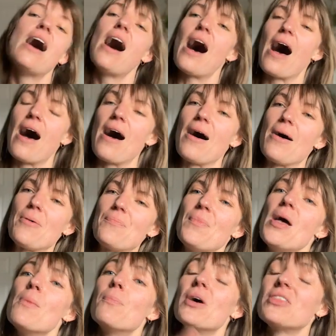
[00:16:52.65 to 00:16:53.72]

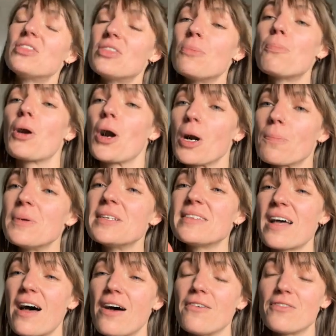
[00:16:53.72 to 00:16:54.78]
But the purpose
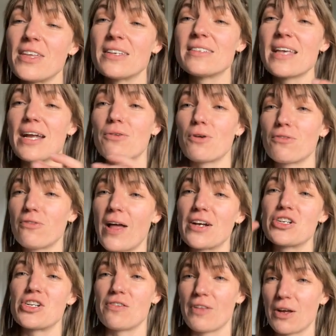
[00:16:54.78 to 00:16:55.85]
of this
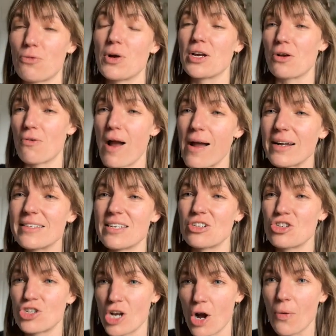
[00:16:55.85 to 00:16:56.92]
reflection of what Uranus is
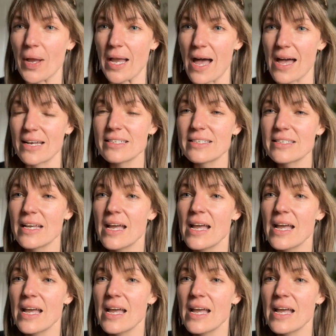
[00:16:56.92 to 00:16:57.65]
showing us